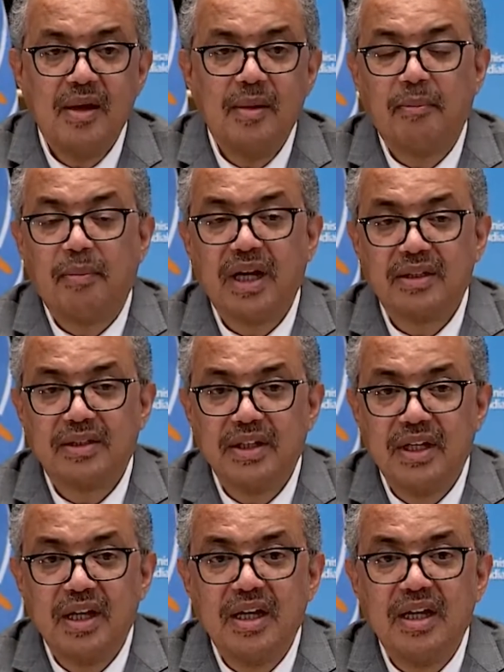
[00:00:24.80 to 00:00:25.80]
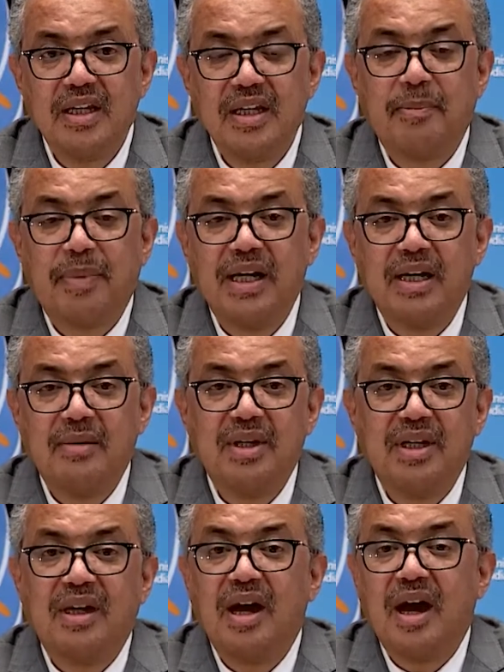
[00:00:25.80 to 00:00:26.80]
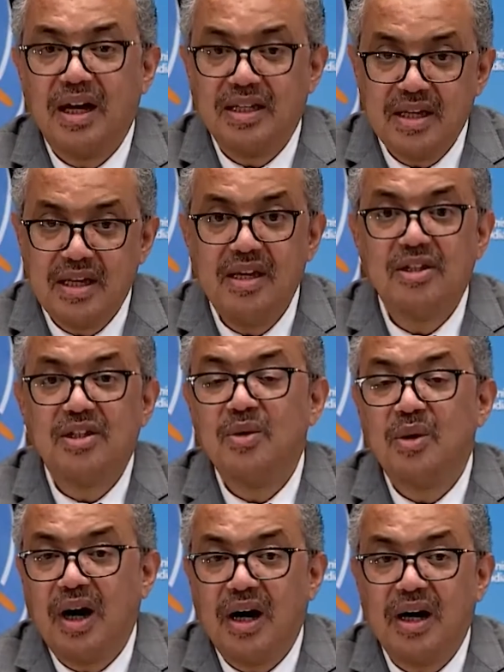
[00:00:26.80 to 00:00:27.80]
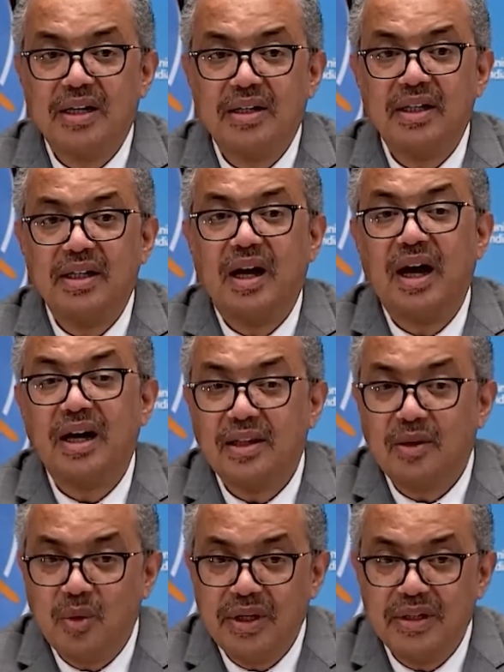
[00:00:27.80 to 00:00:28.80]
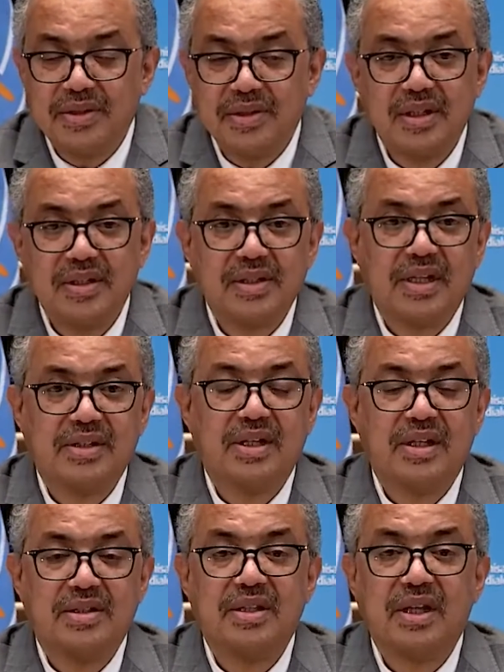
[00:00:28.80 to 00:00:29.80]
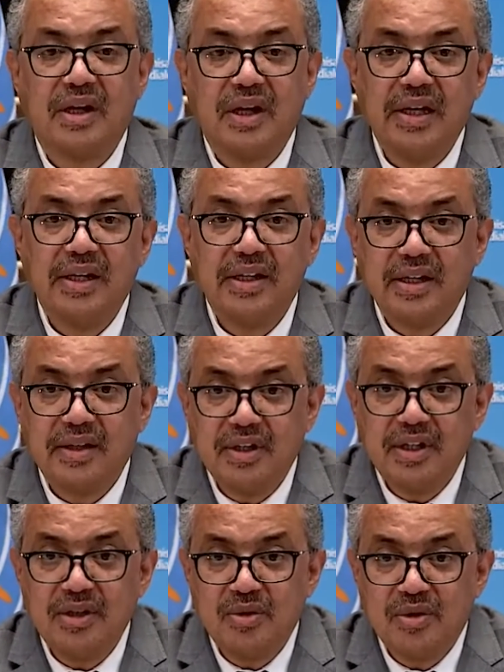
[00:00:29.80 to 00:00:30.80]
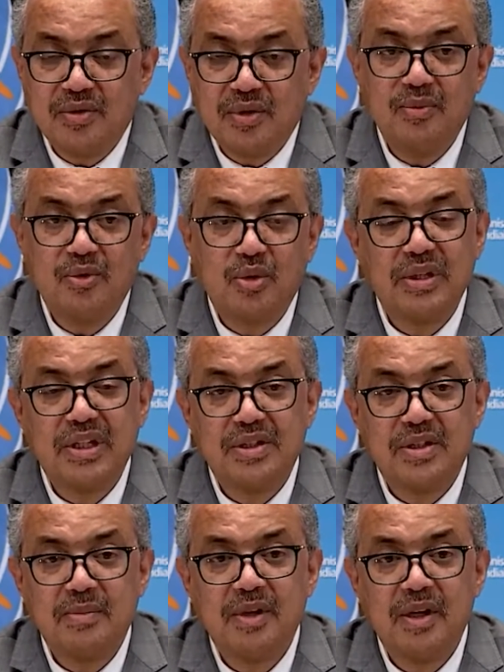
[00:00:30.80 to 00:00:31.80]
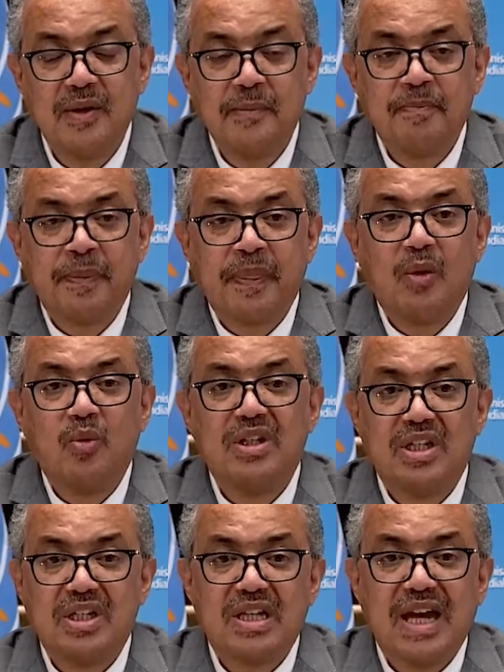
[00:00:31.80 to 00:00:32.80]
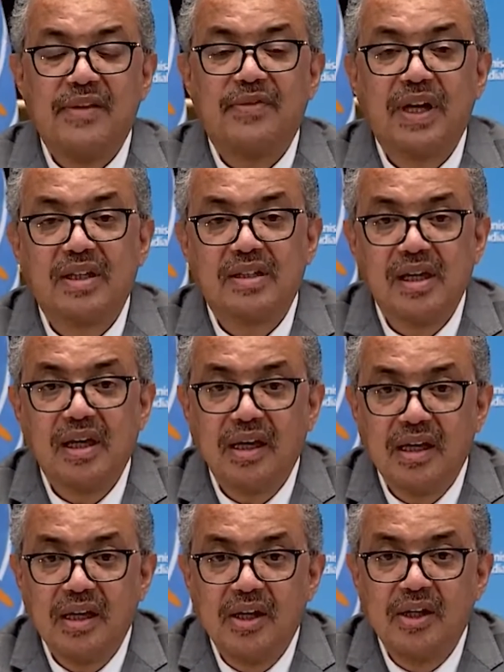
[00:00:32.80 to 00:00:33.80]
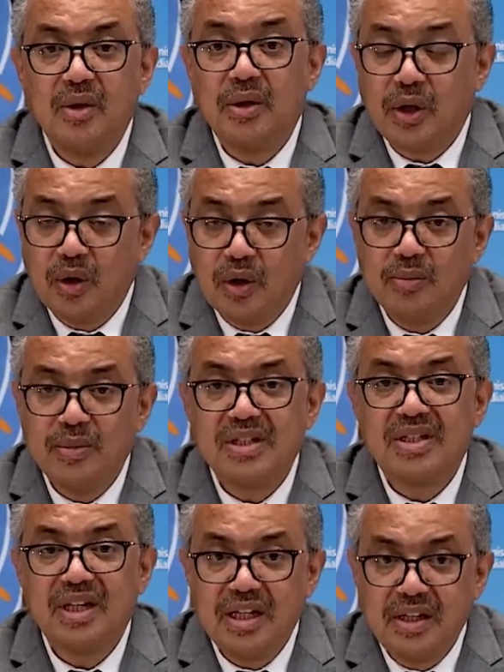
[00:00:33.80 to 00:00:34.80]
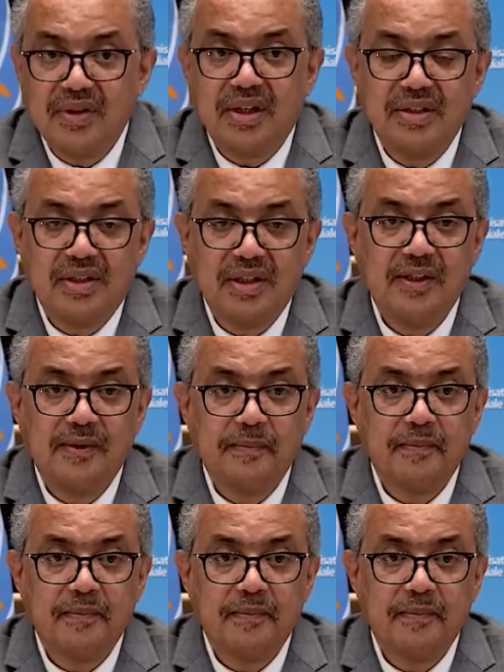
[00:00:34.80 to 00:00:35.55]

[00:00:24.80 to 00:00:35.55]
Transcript: But the pandemic has hit you hard in other ways, such as declining revenues from tourism, which is affecting your economy significantly,